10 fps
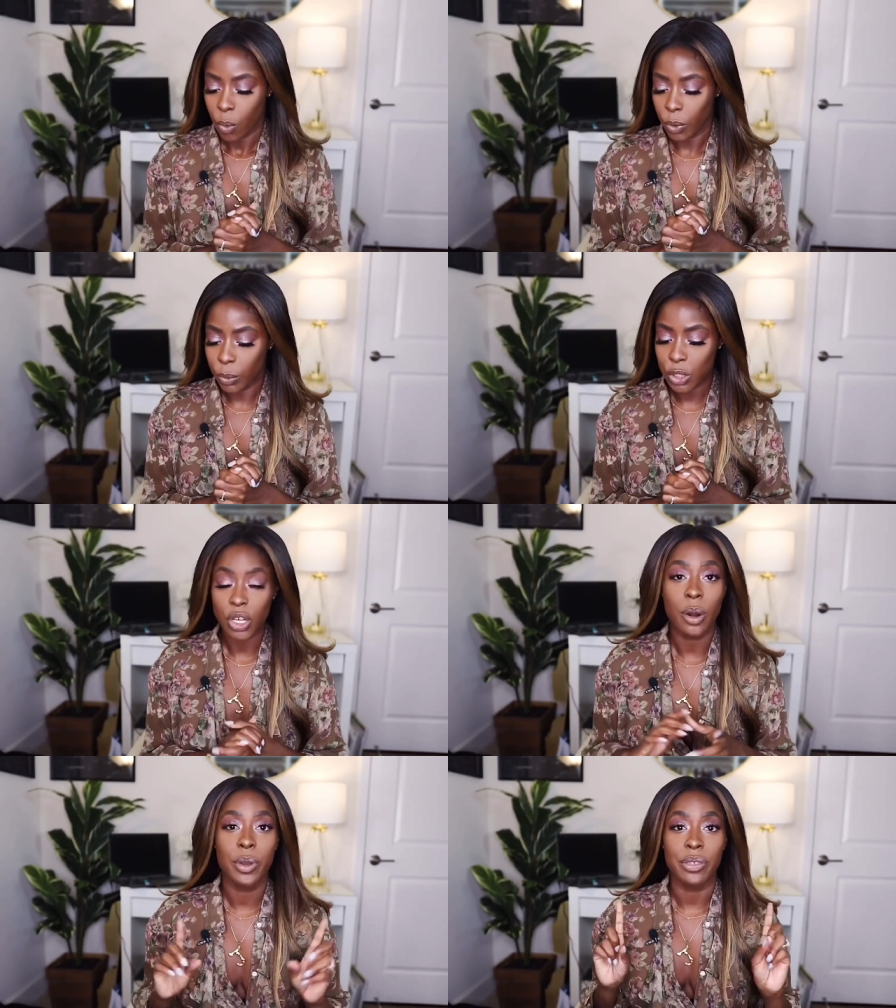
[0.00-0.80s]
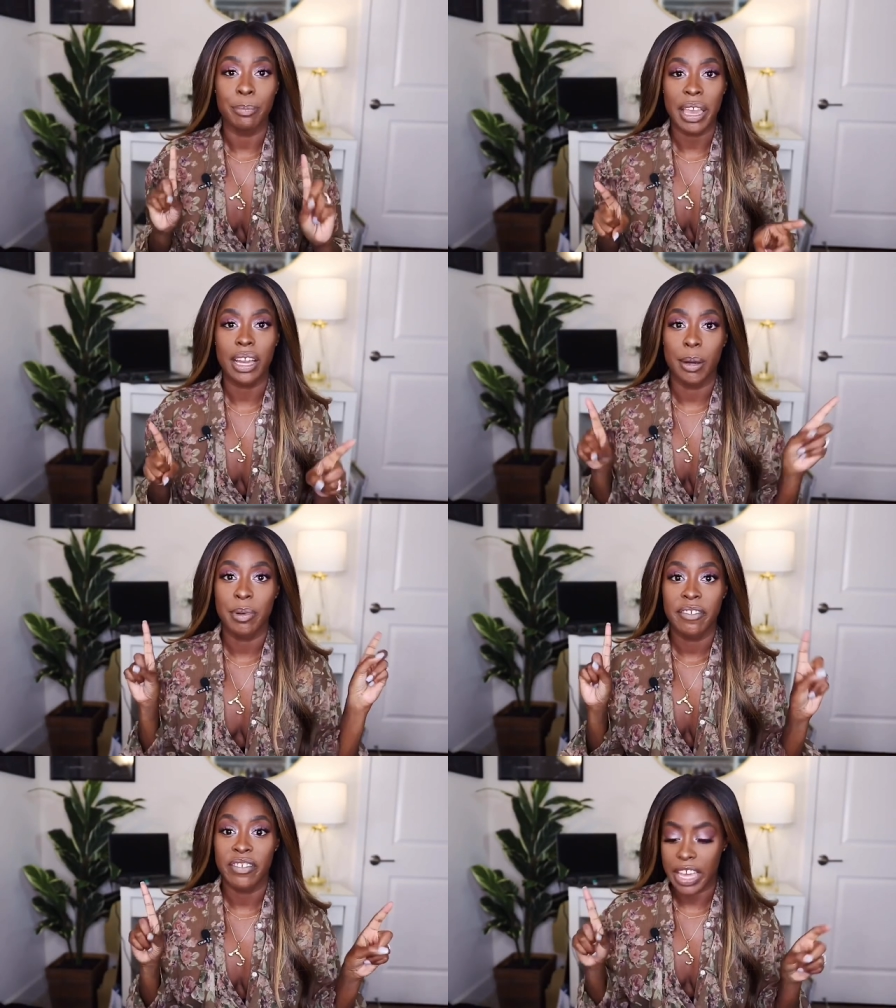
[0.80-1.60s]
We will start with
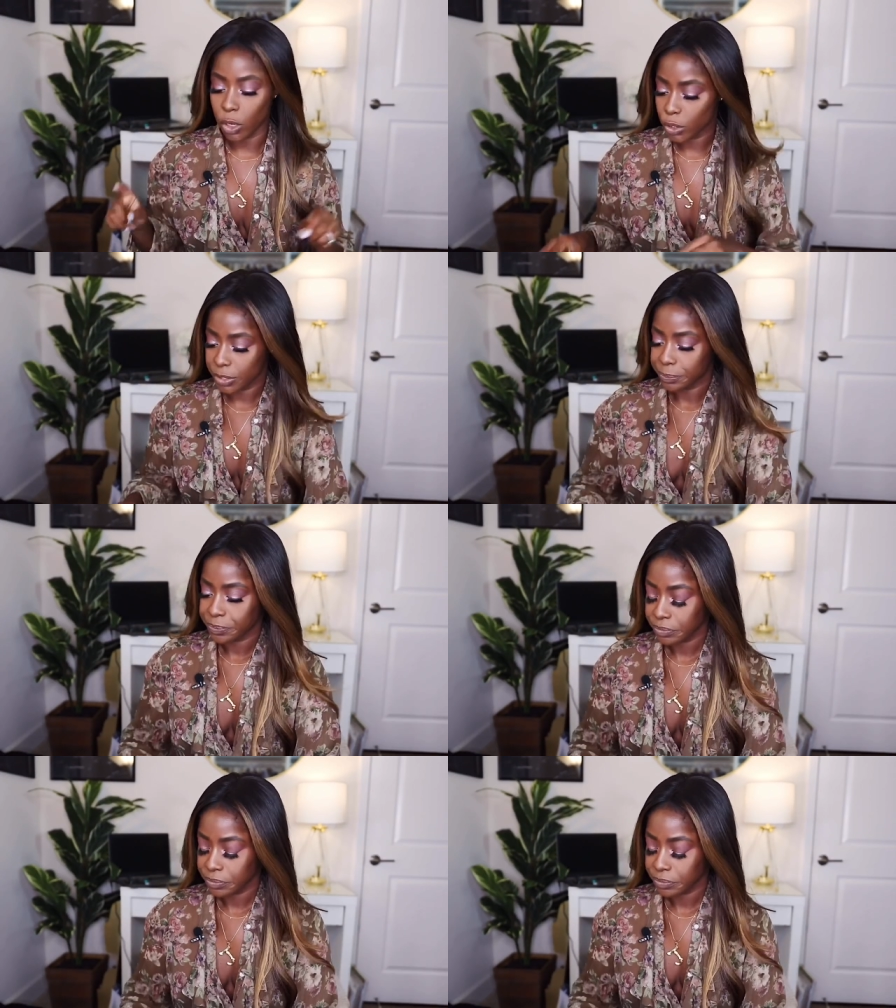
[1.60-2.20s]
makeup fails.